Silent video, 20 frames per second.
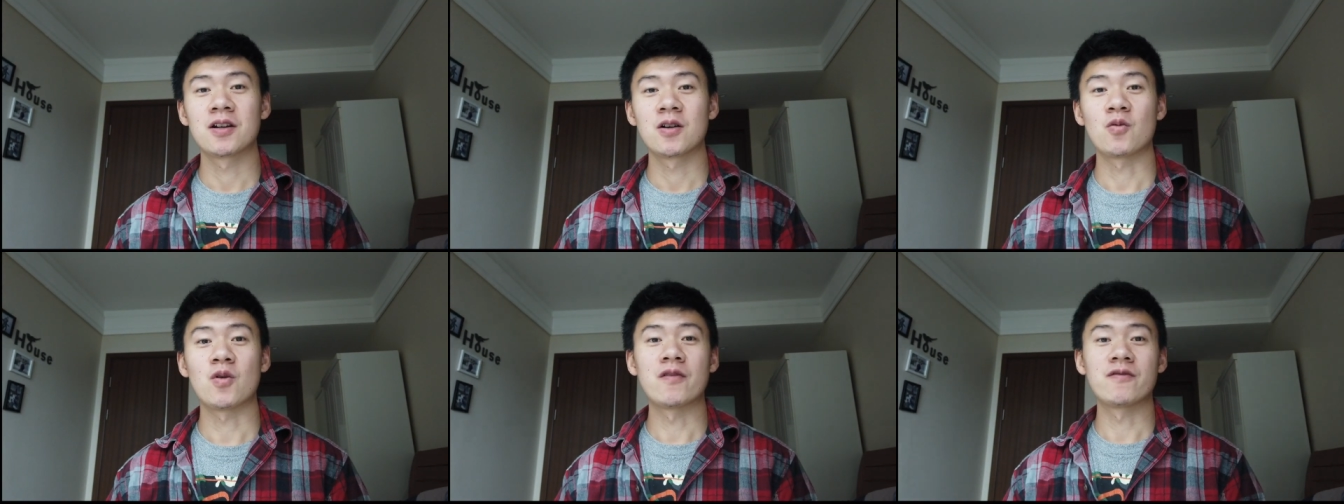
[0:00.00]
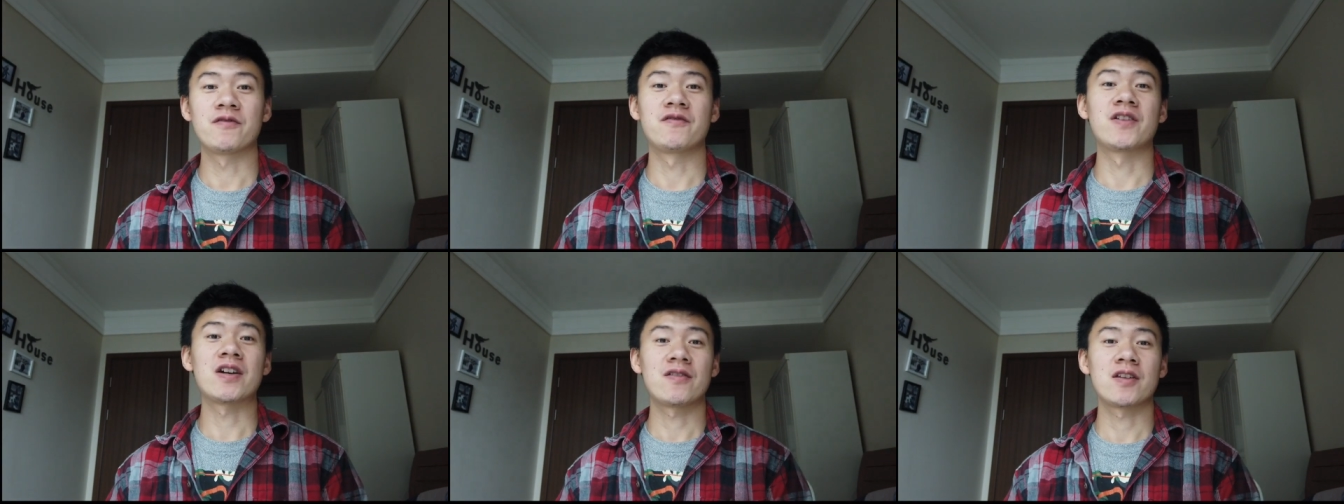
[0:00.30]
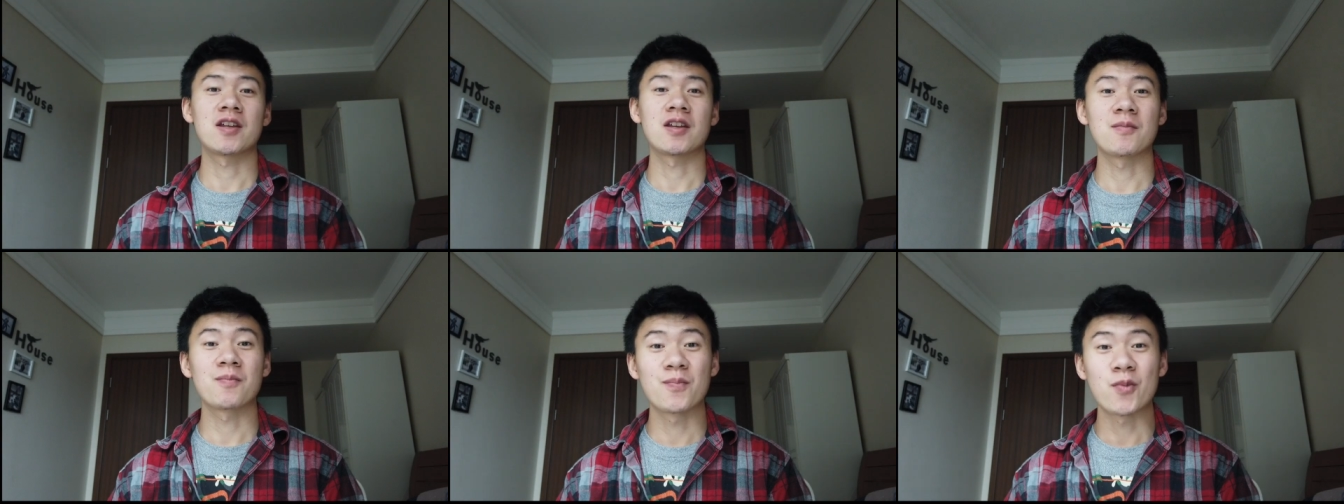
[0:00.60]
one
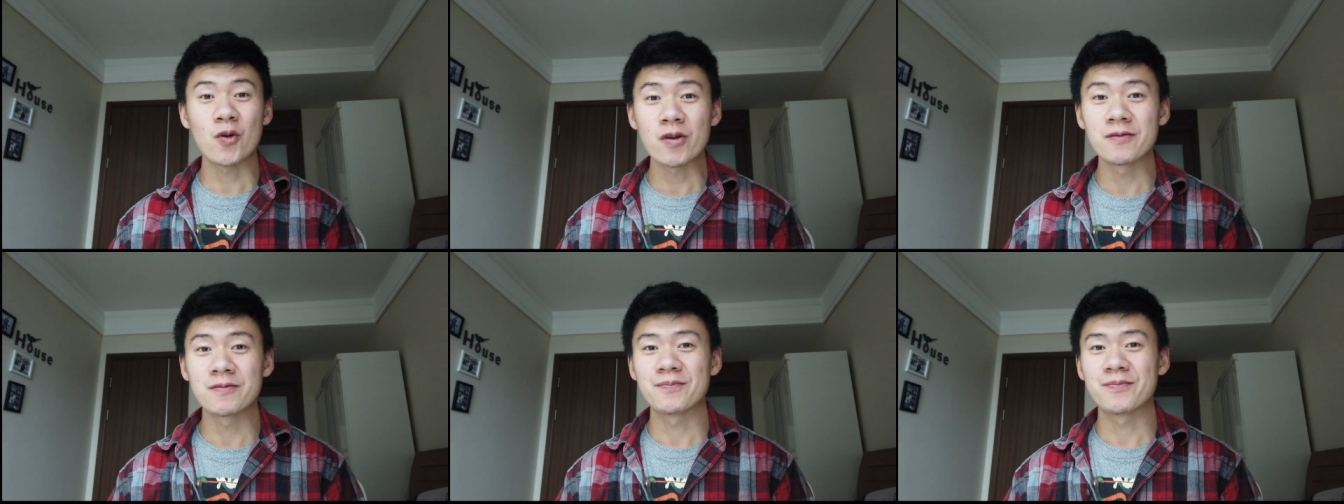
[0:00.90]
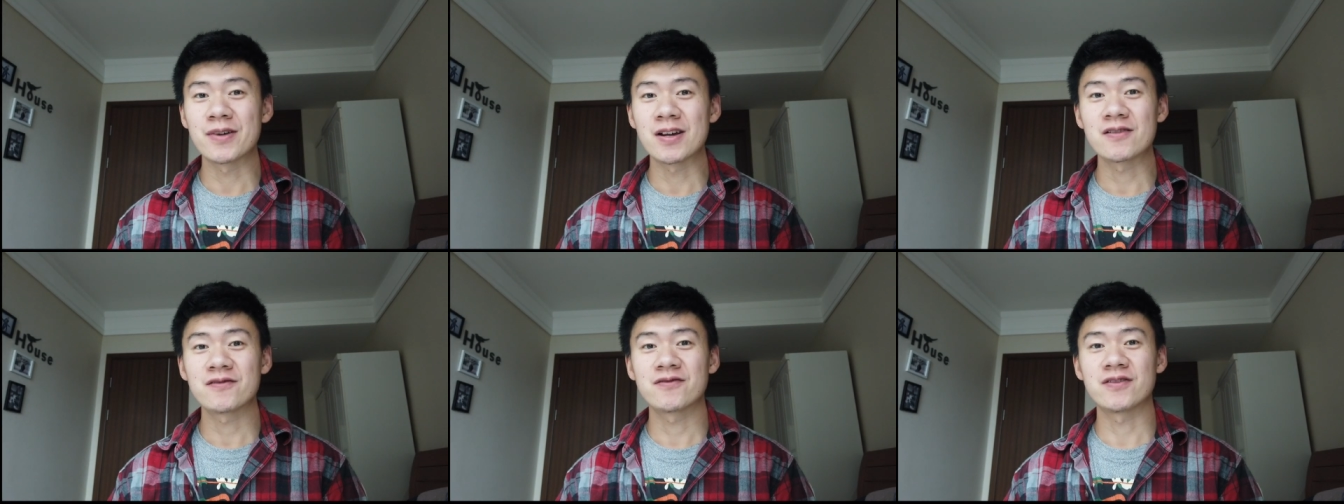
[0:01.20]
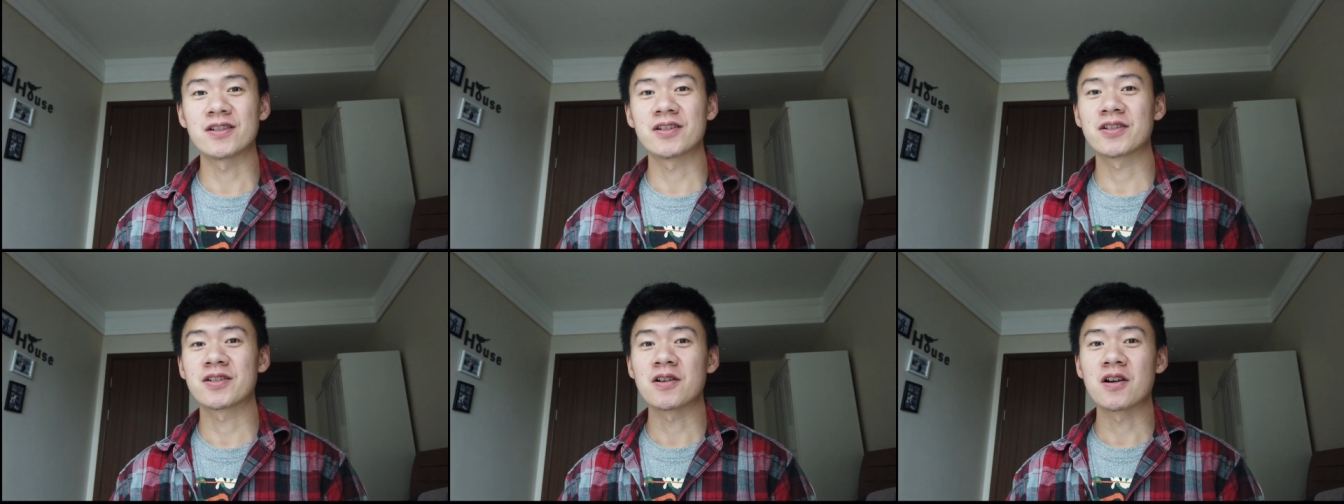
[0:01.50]
very important
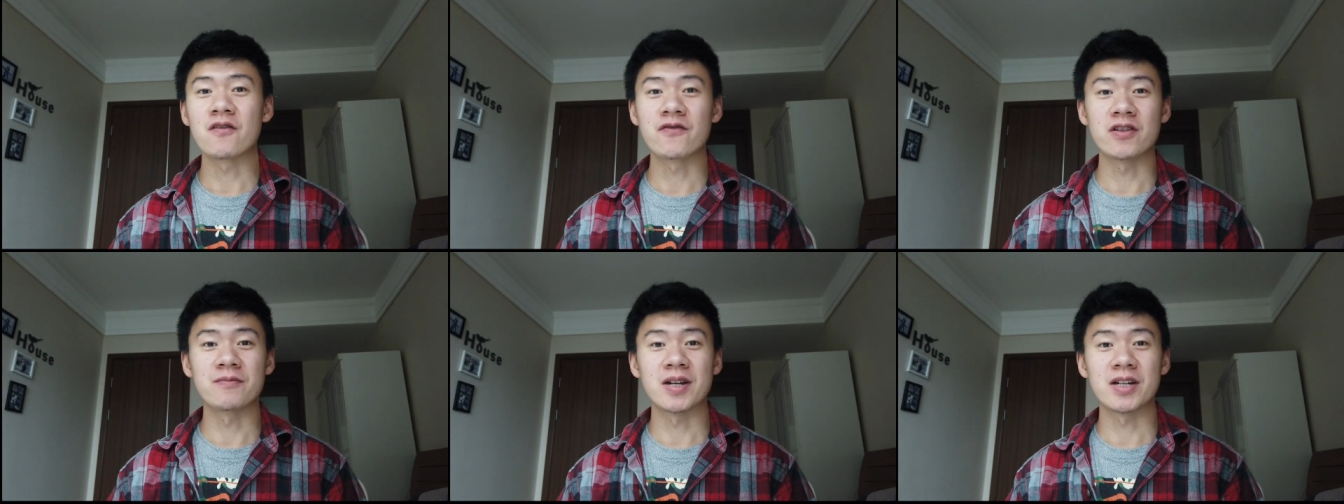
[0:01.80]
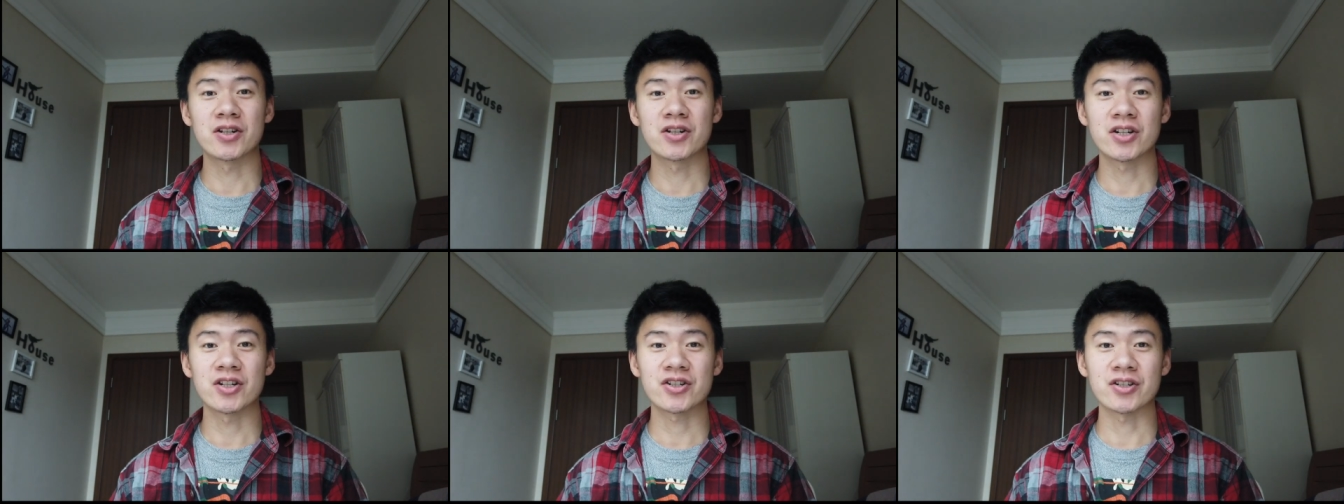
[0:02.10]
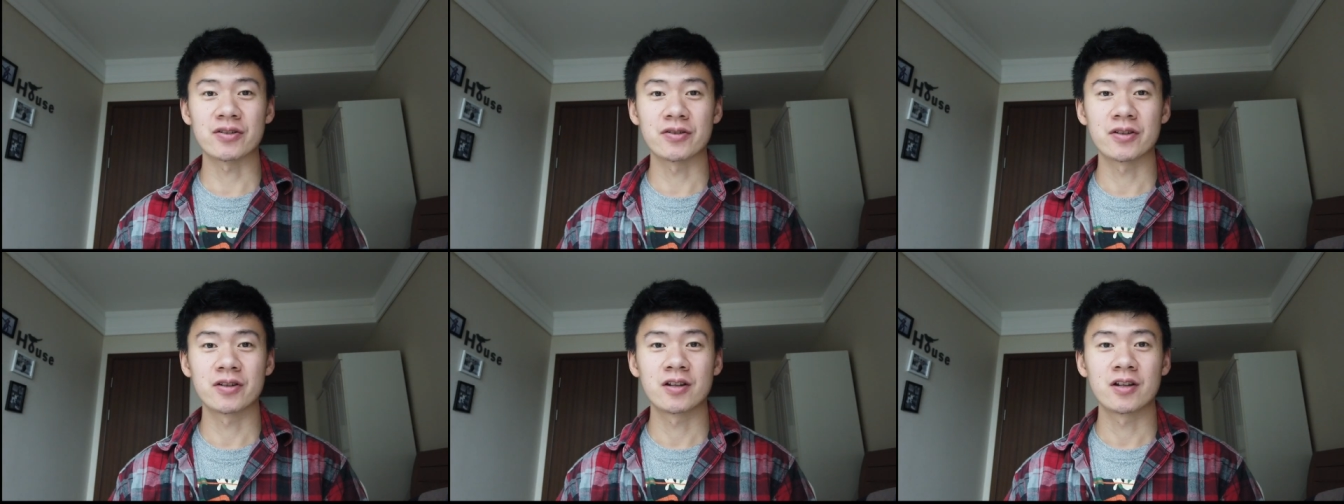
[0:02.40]
benefits of the
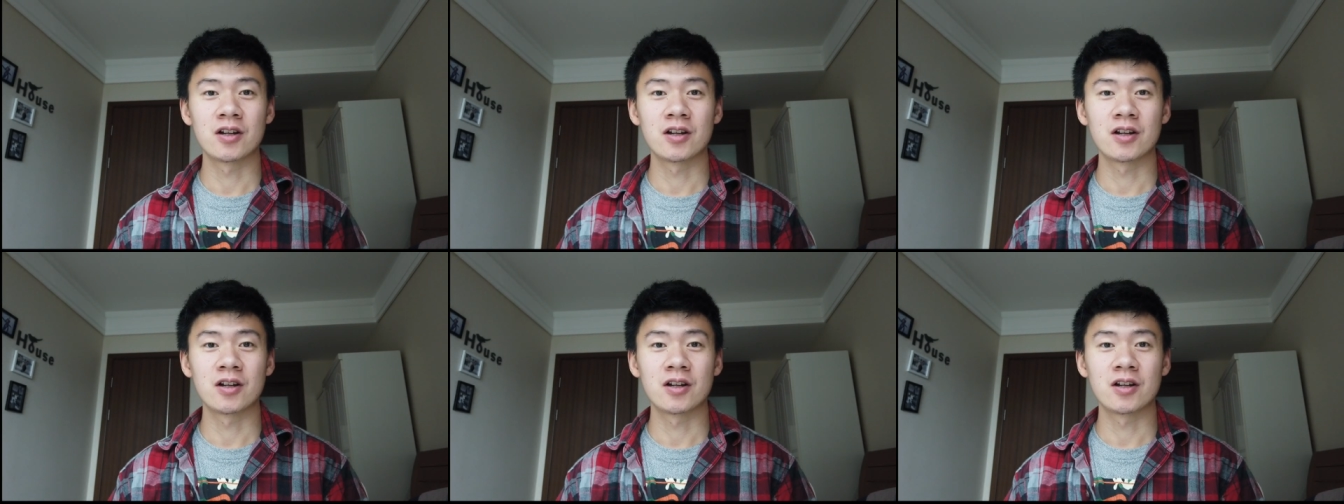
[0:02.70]
meditation